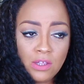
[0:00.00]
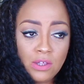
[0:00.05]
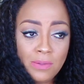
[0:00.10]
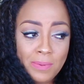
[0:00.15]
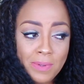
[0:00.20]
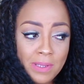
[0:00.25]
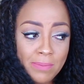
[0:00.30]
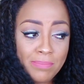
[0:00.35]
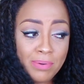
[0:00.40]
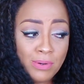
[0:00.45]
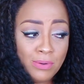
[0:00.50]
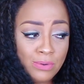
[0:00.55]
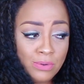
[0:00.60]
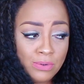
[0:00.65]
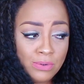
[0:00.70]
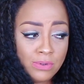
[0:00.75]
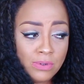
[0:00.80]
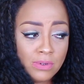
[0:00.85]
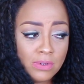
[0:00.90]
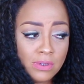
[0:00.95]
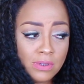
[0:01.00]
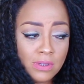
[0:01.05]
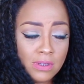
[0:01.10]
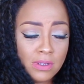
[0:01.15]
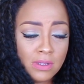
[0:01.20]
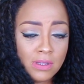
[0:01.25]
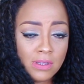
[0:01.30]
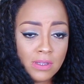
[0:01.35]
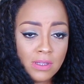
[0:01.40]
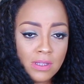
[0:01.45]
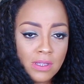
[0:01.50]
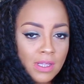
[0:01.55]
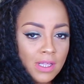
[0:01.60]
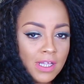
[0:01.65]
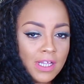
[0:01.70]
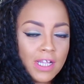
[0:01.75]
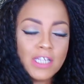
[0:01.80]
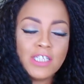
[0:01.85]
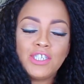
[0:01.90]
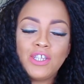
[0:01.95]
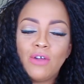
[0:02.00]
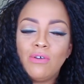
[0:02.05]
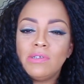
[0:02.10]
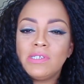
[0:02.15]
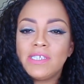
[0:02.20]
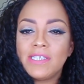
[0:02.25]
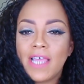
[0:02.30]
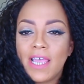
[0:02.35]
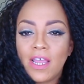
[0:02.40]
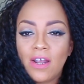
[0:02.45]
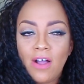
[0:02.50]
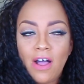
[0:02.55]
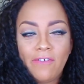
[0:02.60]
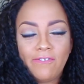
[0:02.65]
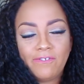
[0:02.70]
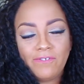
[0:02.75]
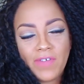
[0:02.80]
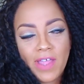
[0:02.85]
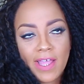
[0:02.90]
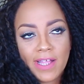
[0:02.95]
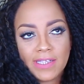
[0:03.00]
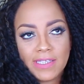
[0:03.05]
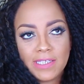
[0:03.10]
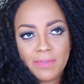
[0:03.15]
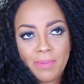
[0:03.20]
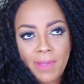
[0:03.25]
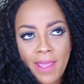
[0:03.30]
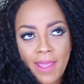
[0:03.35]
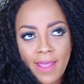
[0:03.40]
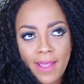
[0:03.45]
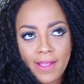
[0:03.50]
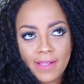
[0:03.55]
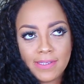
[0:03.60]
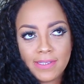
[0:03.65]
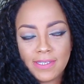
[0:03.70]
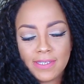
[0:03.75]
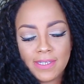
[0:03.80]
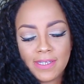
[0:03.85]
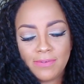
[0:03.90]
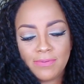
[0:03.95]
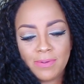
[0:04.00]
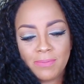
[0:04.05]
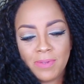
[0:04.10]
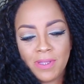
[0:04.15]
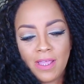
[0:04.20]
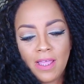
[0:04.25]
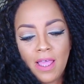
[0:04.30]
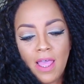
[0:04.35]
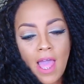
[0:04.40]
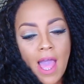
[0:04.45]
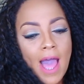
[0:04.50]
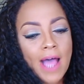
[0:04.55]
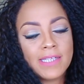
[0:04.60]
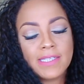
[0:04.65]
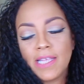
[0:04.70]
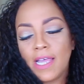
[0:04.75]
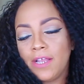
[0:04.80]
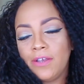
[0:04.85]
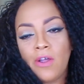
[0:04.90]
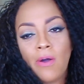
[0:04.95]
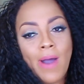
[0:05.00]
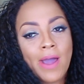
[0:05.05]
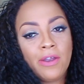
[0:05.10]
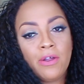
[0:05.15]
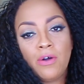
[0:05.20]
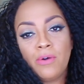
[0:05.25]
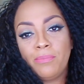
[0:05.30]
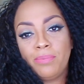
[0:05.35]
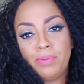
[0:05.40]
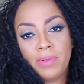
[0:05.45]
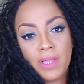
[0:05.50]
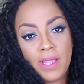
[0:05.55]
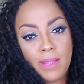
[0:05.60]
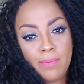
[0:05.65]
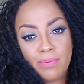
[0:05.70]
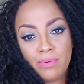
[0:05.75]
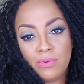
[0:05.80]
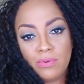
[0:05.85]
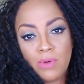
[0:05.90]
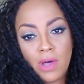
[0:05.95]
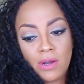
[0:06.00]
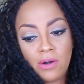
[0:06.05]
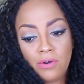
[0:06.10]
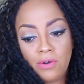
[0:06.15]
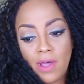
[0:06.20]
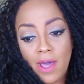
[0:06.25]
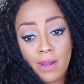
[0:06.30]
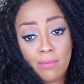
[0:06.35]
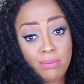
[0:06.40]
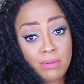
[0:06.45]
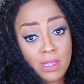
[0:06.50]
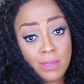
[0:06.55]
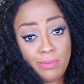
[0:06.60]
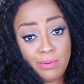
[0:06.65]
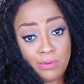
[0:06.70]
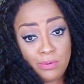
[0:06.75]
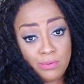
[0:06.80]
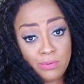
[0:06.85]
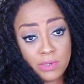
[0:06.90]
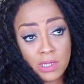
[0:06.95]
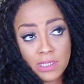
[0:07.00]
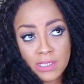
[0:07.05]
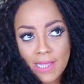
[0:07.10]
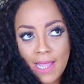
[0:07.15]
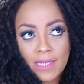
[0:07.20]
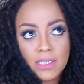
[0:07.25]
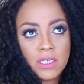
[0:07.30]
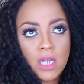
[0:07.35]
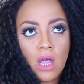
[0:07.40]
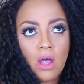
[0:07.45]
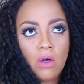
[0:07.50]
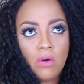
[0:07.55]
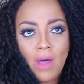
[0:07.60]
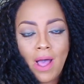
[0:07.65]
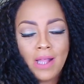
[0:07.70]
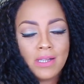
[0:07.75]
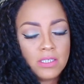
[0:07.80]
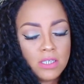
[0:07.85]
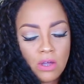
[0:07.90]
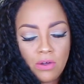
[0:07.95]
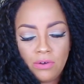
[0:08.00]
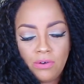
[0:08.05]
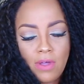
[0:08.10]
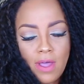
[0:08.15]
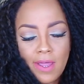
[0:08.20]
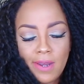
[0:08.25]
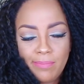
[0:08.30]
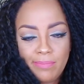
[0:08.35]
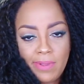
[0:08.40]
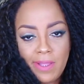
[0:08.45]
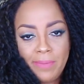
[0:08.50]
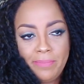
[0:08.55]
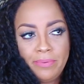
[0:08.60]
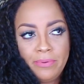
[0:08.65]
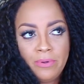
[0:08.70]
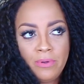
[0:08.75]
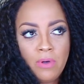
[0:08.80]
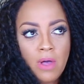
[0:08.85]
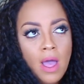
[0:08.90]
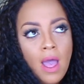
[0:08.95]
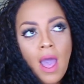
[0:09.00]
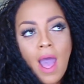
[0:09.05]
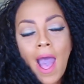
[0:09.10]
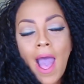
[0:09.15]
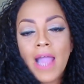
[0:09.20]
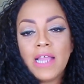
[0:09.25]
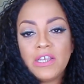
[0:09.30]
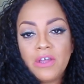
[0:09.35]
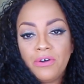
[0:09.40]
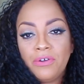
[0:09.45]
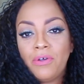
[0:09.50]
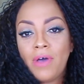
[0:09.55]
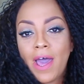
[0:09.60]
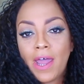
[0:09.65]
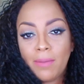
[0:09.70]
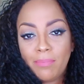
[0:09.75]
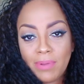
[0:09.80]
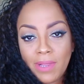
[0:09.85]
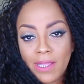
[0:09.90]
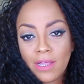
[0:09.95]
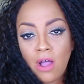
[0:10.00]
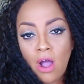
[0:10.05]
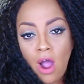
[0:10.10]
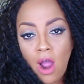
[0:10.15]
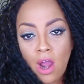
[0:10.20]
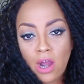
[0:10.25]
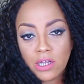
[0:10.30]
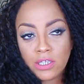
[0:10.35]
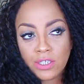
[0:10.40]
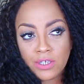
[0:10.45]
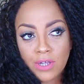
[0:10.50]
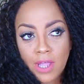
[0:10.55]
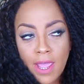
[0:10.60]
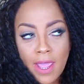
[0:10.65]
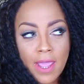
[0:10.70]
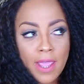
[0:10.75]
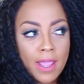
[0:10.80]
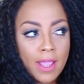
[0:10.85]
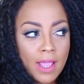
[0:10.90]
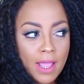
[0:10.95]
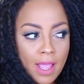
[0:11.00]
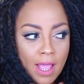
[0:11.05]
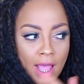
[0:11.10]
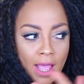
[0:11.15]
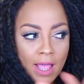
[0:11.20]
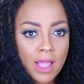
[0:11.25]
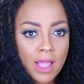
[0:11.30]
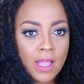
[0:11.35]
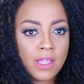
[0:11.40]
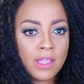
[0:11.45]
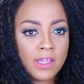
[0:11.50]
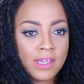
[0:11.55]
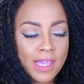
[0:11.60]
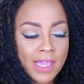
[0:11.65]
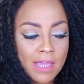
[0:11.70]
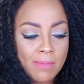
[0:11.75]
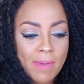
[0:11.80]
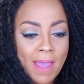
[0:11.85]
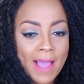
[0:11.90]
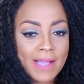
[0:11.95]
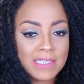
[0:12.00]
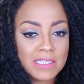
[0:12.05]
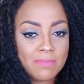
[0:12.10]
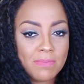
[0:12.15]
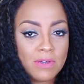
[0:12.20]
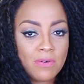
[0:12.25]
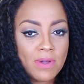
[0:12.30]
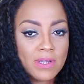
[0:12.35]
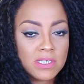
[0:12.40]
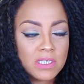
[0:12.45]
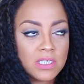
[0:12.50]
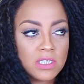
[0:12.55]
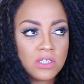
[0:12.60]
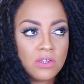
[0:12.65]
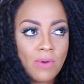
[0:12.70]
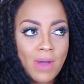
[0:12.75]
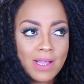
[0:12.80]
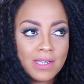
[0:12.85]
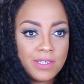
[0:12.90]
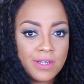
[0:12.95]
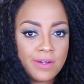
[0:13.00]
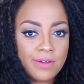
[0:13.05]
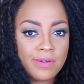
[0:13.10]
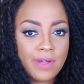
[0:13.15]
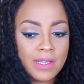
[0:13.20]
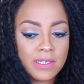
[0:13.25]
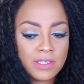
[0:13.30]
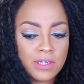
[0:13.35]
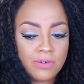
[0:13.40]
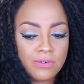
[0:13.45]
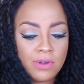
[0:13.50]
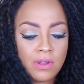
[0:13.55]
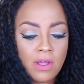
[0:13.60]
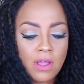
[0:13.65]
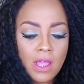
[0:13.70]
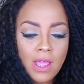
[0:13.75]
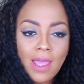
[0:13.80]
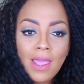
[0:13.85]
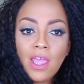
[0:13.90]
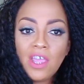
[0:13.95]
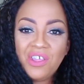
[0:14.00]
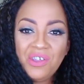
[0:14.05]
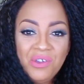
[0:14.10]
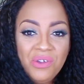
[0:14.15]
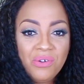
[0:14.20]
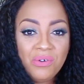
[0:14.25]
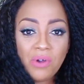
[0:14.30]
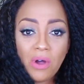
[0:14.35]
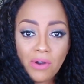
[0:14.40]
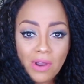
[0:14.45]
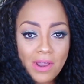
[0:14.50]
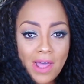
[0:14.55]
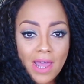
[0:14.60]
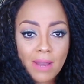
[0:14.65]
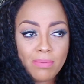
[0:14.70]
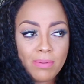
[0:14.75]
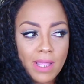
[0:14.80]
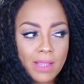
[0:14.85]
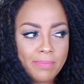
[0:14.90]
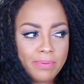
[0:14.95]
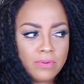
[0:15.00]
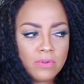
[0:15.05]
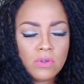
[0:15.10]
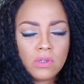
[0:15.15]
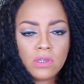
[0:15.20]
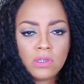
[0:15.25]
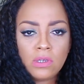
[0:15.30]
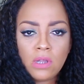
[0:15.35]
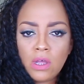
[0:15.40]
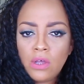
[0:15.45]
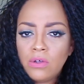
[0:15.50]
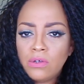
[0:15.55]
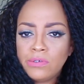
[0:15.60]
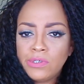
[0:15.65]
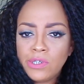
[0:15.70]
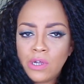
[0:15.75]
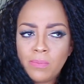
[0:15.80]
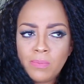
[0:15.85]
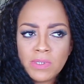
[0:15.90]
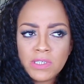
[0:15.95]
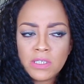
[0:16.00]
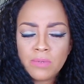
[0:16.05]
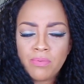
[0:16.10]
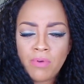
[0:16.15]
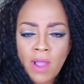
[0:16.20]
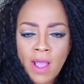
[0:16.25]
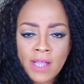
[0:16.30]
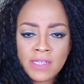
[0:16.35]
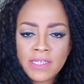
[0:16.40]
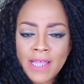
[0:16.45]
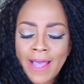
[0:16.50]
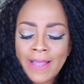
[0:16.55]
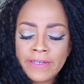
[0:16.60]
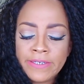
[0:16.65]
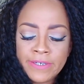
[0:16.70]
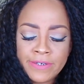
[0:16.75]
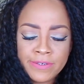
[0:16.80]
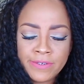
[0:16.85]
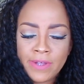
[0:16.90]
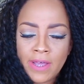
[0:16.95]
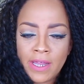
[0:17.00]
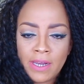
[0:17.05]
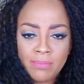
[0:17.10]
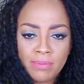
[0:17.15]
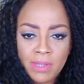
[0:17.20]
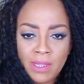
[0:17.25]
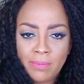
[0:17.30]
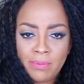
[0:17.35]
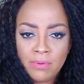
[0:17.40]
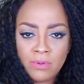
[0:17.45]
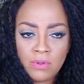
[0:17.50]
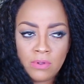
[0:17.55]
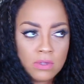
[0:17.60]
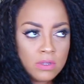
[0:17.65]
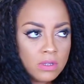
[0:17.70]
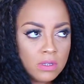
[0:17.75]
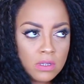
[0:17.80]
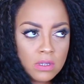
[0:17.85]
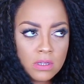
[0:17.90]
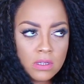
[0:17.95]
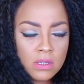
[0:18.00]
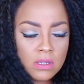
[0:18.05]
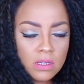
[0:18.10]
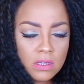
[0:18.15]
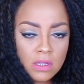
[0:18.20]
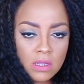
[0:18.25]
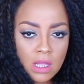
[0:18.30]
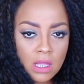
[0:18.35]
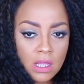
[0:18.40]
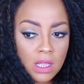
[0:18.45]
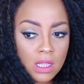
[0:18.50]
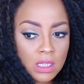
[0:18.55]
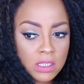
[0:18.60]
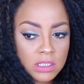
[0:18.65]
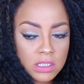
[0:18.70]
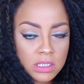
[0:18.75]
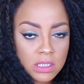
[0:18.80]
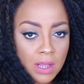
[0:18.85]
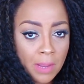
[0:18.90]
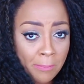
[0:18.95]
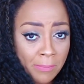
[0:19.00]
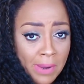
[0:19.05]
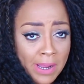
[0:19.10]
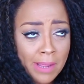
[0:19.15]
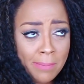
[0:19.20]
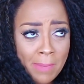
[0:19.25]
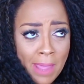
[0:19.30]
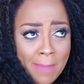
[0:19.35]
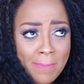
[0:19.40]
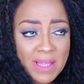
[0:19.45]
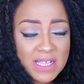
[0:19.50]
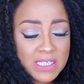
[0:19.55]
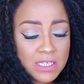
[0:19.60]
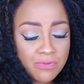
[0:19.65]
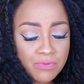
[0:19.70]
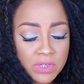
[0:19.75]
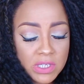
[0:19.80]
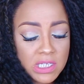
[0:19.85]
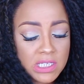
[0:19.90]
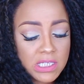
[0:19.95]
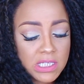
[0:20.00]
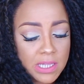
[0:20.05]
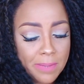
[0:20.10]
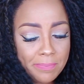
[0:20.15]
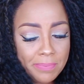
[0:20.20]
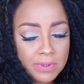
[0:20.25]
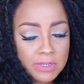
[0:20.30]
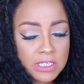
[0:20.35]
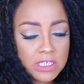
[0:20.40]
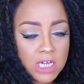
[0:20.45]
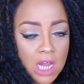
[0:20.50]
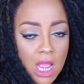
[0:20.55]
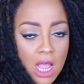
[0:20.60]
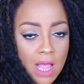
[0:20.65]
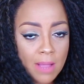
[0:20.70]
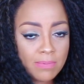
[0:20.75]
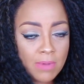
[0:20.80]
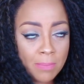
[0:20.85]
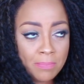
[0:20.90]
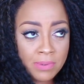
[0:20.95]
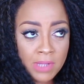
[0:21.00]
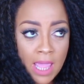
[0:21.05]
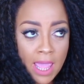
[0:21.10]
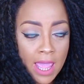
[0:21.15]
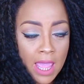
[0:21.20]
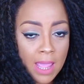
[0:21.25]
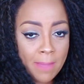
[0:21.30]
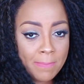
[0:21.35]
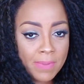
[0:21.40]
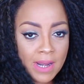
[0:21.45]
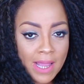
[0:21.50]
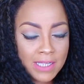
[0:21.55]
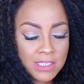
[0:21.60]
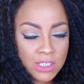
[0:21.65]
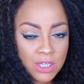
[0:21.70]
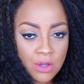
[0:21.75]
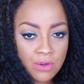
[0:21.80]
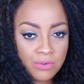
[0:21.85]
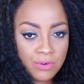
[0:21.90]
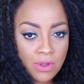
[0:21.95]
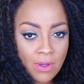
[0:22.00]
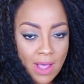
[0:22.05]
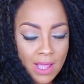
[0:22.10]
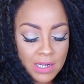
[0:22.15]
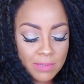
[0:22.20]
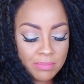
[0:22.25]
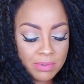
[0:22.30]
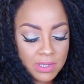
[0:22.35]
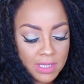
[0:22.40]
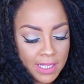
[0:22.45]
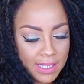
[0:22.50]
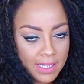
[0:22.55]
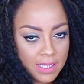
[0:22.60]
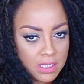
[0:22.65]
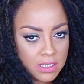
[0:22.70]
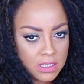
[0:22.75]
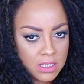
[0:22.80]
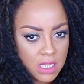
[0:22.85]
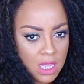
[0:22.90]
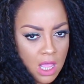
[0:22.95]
You mean pool? Because don't say it all fancy pantsy with me. I was like, no, I don't play pool. I don't know how to play pool. Because I don't. I don't know how to play pool. I don't know how to play cards, okay? You keep asking me questions. No, I don't. I don't know. You don't know how to play pool? No, don't be surprised. I don't know how to play pool. It's a, maybe it's a really simple job, a game, but I don't know how to play it.